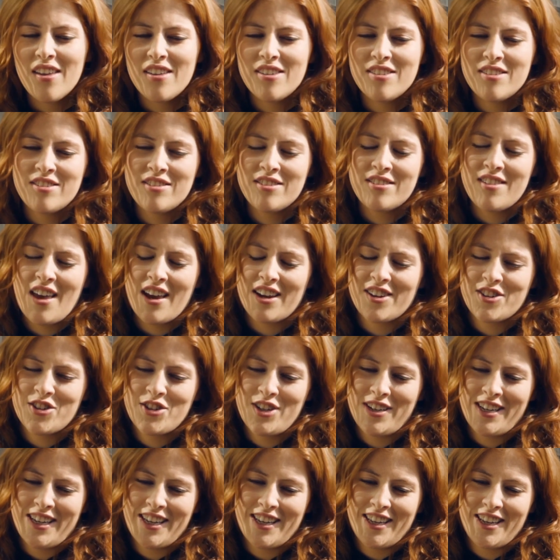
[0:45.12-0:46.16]

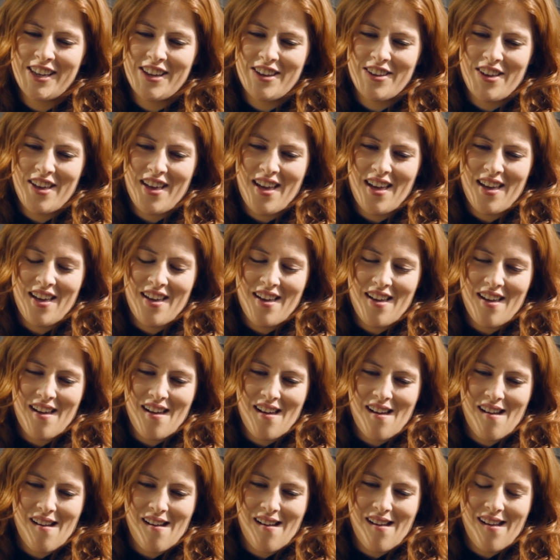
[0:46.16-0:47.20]
sexually
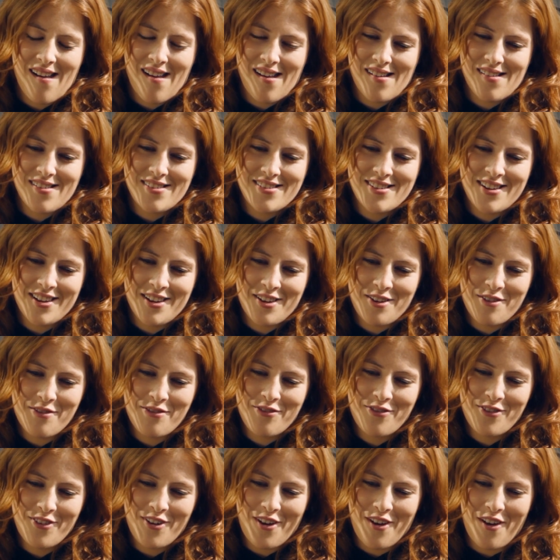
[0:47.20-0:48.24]
active
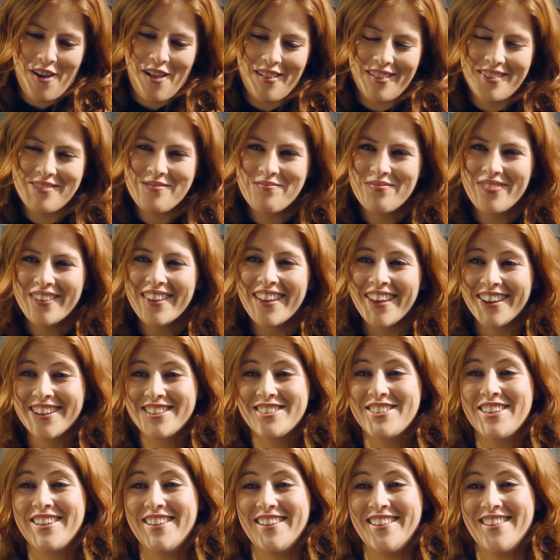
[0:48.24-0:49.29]
girl. Like
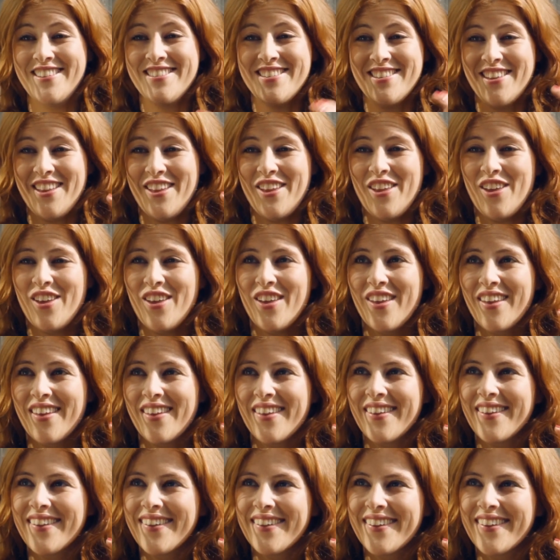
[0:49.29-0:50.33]
she is,
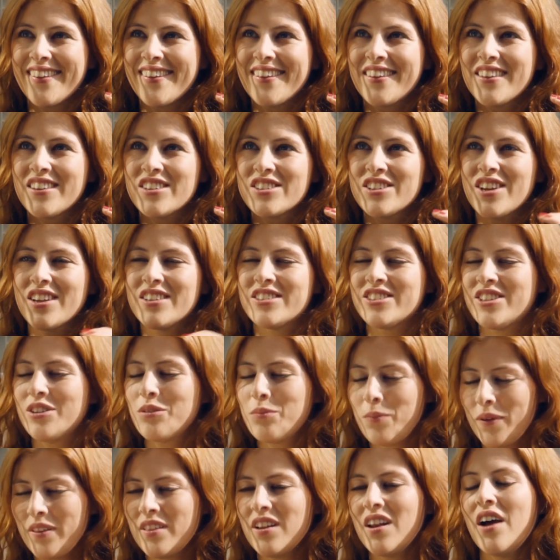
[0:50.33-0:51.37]
she
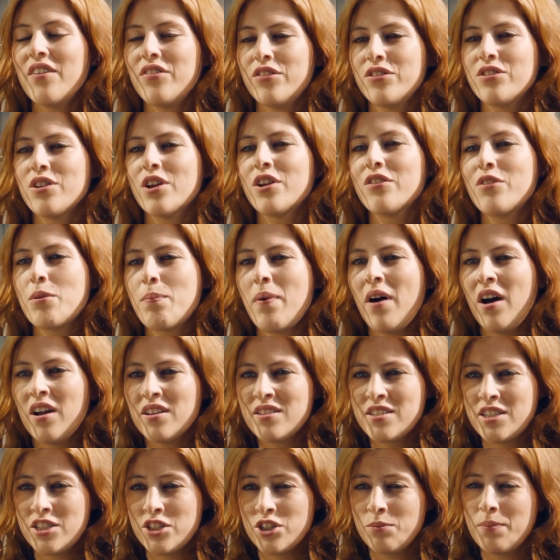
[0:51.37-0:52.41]
would be the life and soul of a
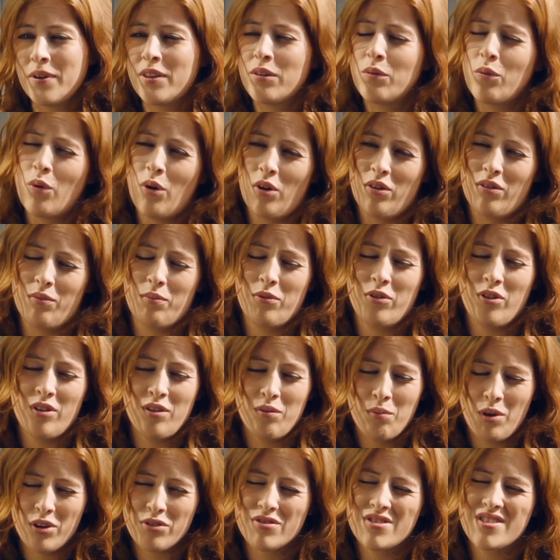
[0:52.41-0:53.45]
party. She'd be the one doing
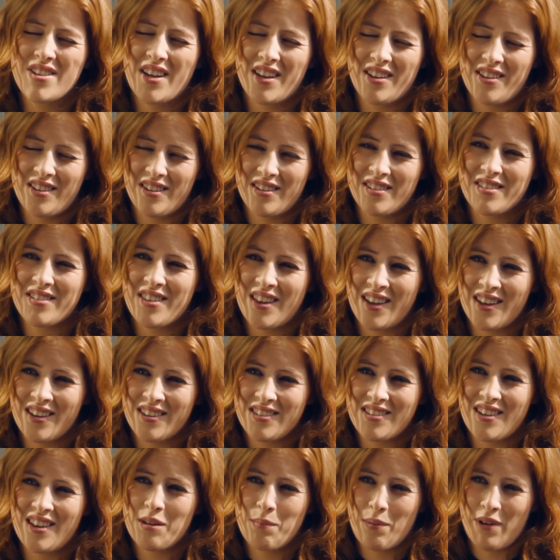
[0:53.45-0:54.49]
the most ridiculous
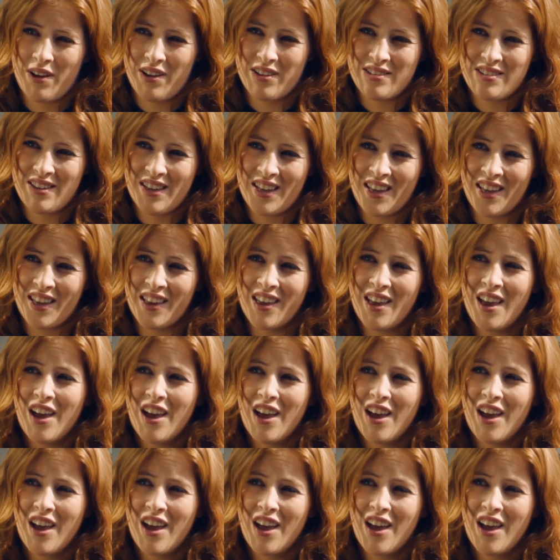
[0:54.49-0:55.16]
things at the party,